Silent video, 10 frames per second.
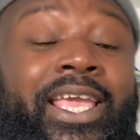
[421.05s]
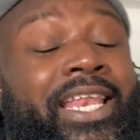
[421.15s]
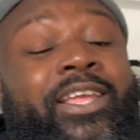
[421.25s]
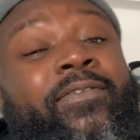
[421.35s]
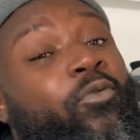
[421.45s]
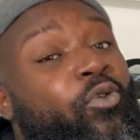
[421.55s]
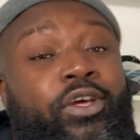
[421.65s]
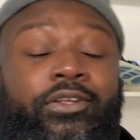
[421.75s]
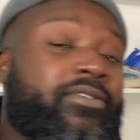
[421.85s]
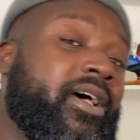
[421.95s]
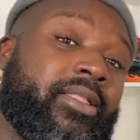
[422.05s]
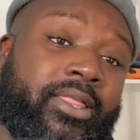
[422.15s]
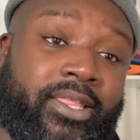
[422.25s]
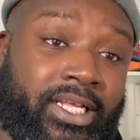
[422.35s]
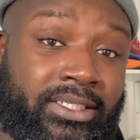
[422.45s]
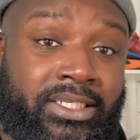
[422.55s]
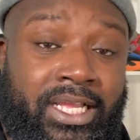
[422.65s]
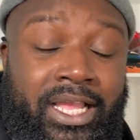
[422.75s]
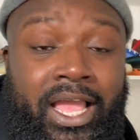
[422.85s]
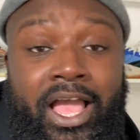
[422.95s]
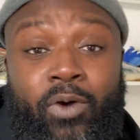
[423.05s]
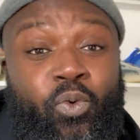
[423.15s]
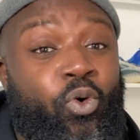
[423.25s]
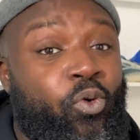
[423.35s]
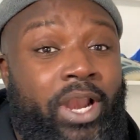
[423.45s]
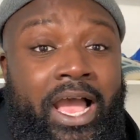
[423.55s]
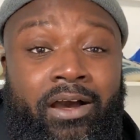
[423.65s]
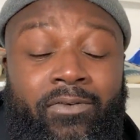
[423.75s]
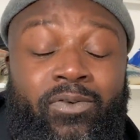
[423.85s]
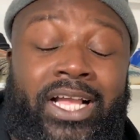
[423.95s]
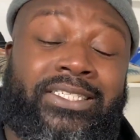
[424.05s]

and if all of those other things were all out of whack.